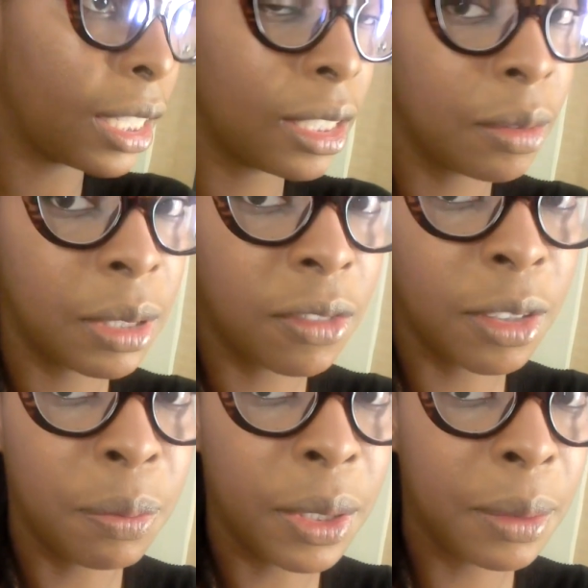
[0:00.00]
a little bit of a
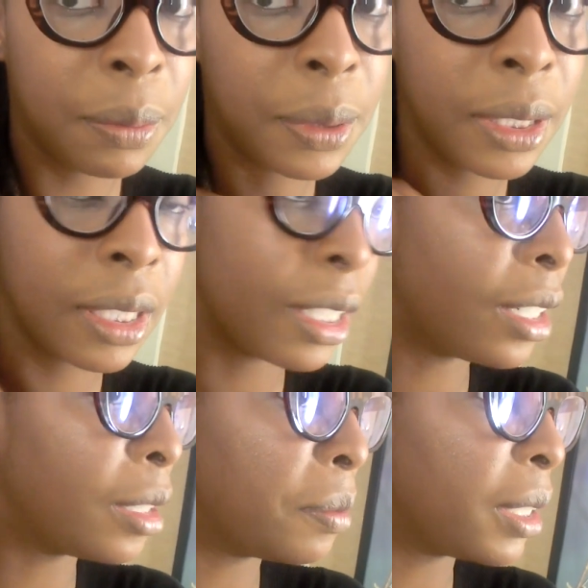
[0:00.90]
bump.
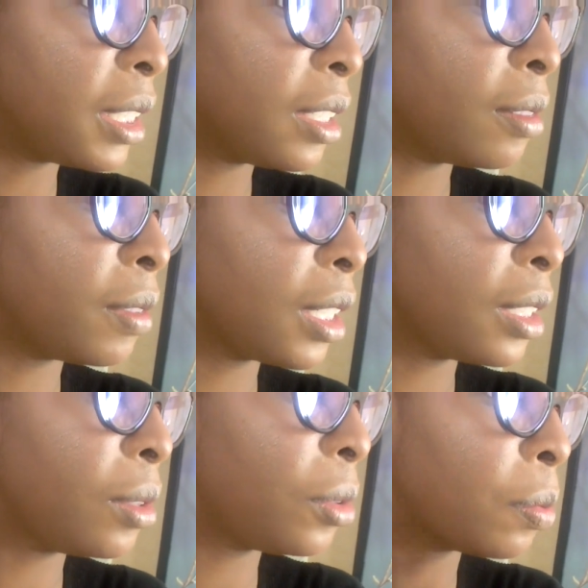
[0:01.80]
I did a very
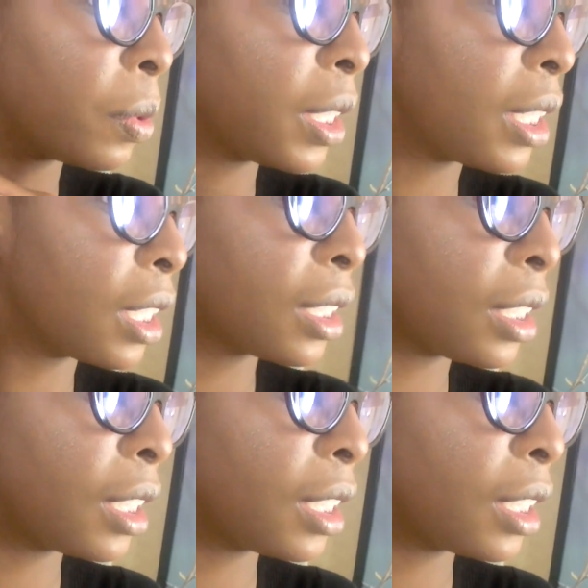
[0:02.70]
loose braid last